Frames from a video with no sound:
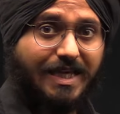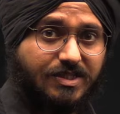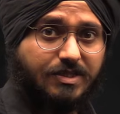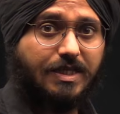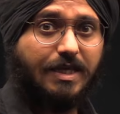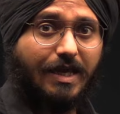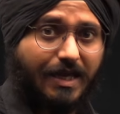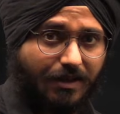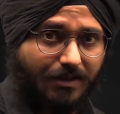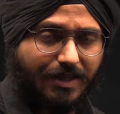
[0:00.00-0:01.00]

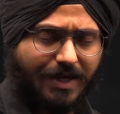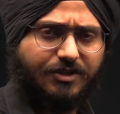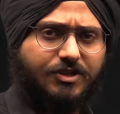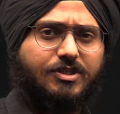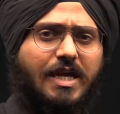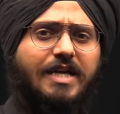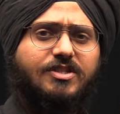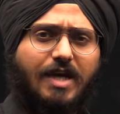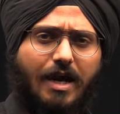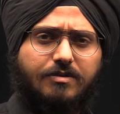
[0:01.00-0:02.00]
STL, that is
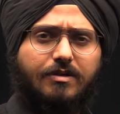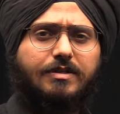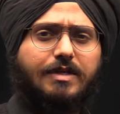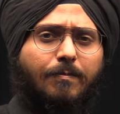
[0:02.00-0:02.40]
Standard